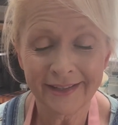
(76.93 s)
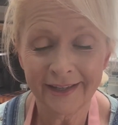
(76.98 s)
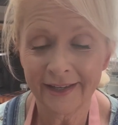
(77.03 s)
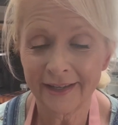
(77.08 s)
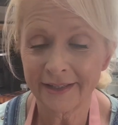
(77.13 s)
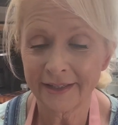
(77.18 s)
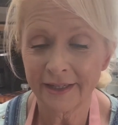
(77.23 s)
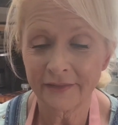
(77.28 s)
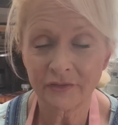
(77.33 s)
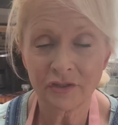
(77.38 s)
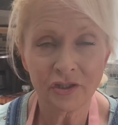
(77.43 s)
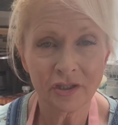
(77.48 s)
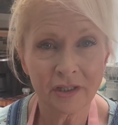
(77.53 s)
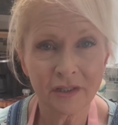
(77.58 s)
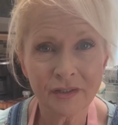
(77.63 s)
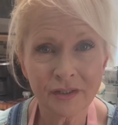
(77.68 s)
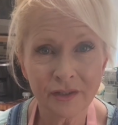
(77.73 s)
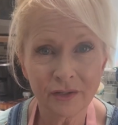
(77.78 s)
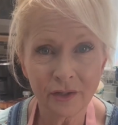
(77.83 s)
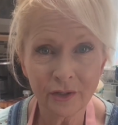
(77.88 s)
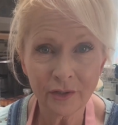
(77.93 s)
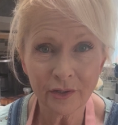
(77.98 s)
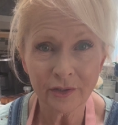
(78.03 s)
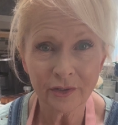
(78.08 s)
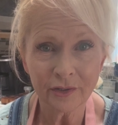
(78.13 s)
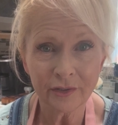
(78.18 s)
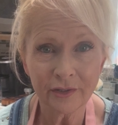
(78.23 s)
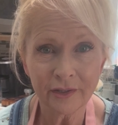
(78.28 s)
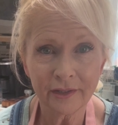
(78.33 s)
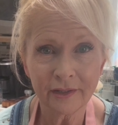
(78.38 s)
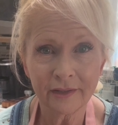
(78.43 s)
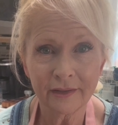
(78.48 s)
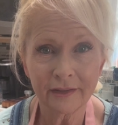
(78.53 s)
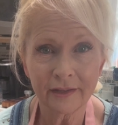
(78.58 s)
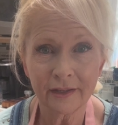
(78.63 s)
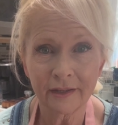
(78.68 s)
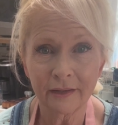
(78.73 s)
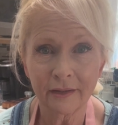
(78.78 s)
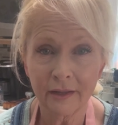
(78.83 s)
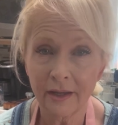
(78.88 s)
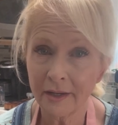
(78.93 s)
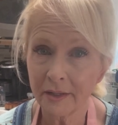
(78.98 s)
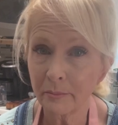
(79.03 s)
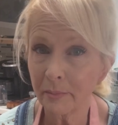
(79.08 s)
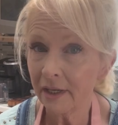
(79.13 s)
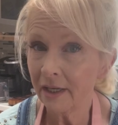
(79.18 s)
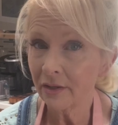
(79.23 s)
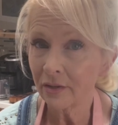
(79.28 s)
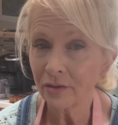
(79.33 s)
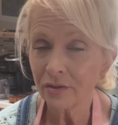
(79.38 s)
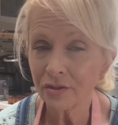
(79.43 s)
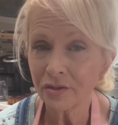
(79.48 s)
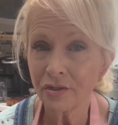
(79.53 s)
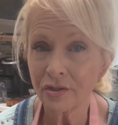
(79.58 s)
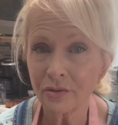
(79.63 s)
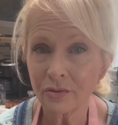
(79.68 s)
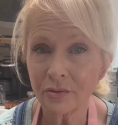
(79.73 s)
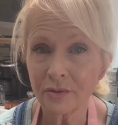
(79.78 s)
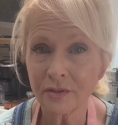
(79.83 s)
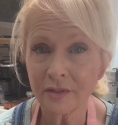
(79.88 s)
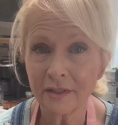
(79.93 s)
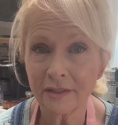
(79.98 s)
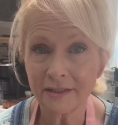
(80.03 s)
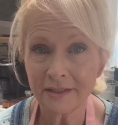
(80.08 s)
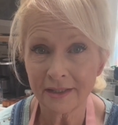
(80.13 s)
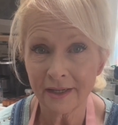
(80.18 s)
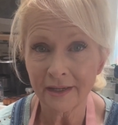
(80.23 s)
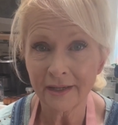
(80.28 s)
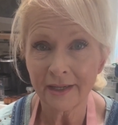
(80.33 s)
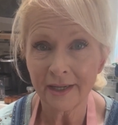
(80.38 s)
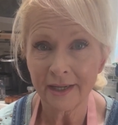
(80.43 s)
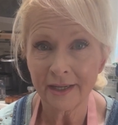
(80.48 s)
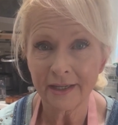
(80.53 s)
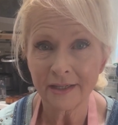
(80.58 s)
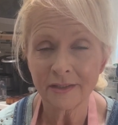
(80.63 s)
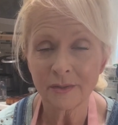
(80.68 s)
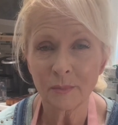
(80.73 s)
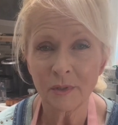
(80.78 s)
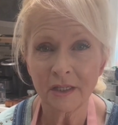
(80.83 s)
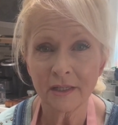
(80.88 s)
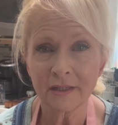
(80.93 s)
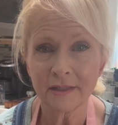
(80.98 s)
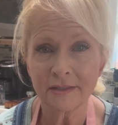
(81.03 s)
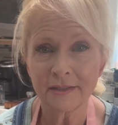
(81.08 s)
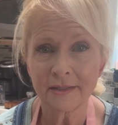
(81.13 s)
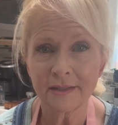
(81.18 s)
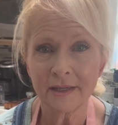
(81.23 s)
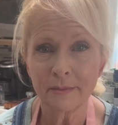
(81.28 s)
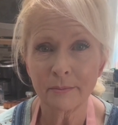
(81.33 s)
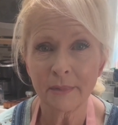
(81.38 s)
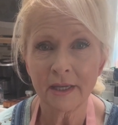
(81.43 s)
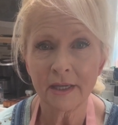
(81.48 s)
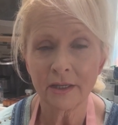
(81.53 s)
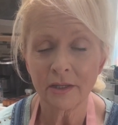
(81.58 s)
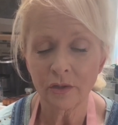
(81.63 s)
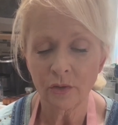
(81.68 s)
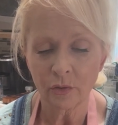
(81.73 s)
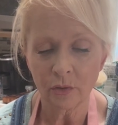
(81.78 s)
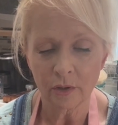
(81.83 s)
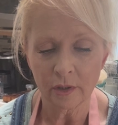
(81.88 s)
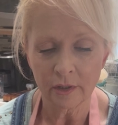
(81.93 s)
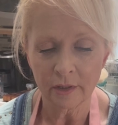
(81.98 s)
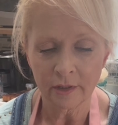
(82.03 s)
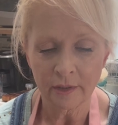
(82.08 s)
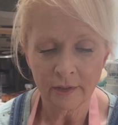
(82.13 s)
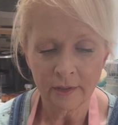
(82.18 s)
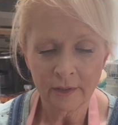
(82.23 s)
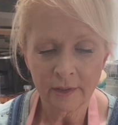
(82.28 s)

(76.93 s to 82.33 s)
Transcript: And I've just learned that a lot of bakers use duck eggs because they make your